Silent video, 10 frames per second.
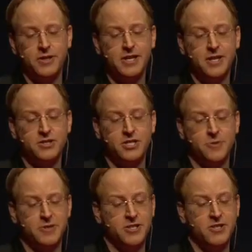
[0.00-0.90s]

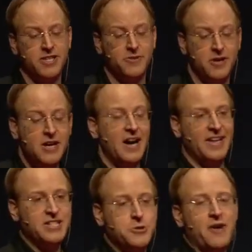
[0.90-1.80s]
ecosystem, it turns out that
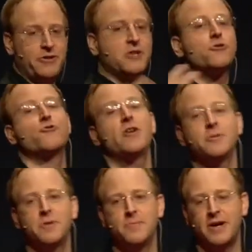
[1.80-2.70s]
unless you have an
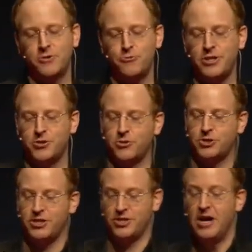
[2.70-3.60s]
incredible amount of
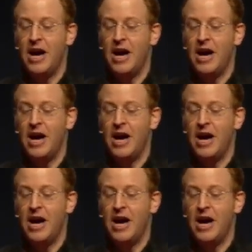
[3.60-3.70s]
resources and